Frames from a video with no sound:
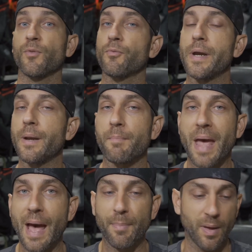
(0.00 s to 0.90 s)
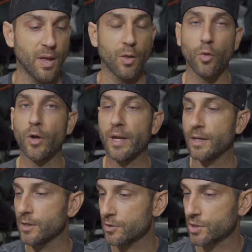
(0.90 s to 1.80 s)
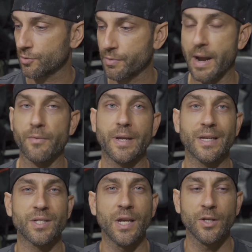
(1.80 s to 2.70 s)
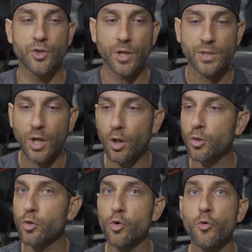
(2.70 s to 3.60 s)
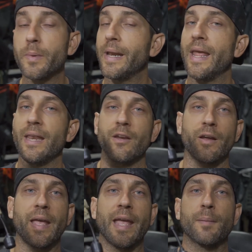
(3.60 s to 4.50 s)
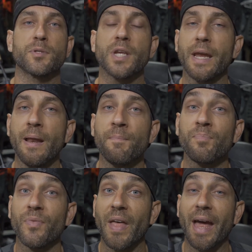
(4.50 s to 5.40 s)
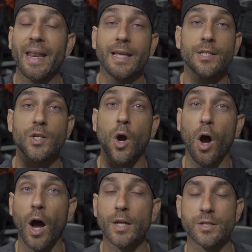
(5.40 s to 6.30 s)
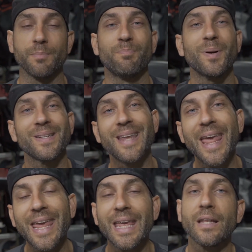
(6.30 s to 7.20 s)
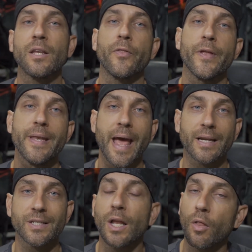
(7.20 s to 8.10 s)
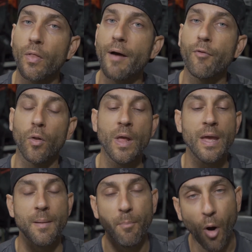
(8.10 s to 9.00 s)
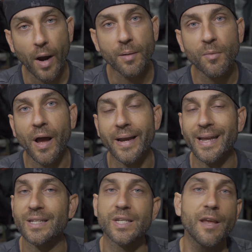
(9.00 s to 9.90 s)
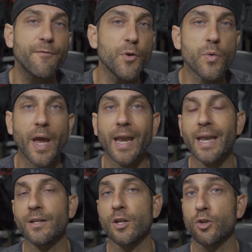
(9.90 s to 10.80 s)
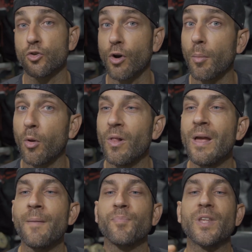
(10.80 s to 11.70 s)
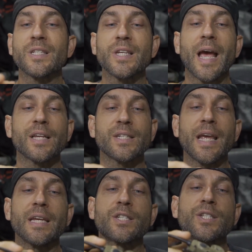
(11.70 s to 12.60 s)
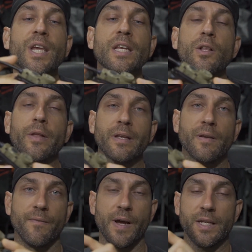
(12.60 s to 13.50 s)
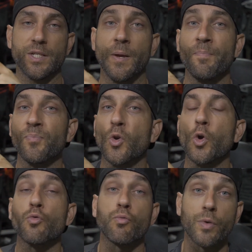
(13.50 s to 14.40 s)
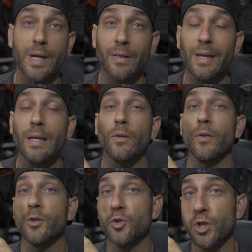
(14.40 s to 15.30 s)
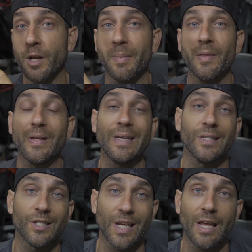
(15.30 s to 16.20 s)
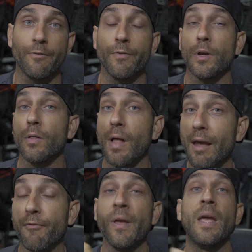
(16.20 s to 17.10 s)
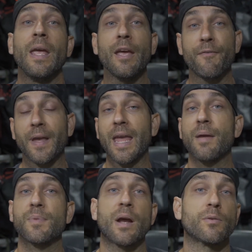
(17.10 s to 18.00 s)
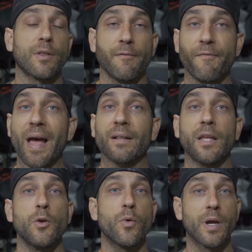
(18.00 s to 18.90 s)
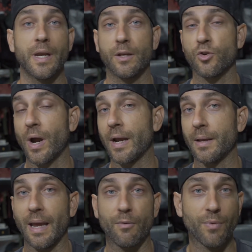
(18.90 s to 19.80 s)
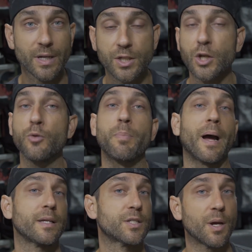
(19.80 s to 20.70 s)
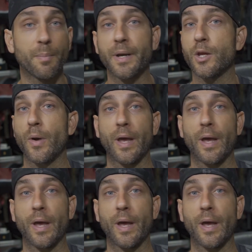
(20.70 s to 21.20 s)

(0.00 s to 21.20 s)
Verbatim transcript: read a map, look at your surroundings, just illuminate your campsite. That is awesome, but take it to the next level. Bottom line is, if you get into trouble, this as a signaling device could really legitimately save your life. If it came down to the fact that you were gonna try to get rescued by somebody, you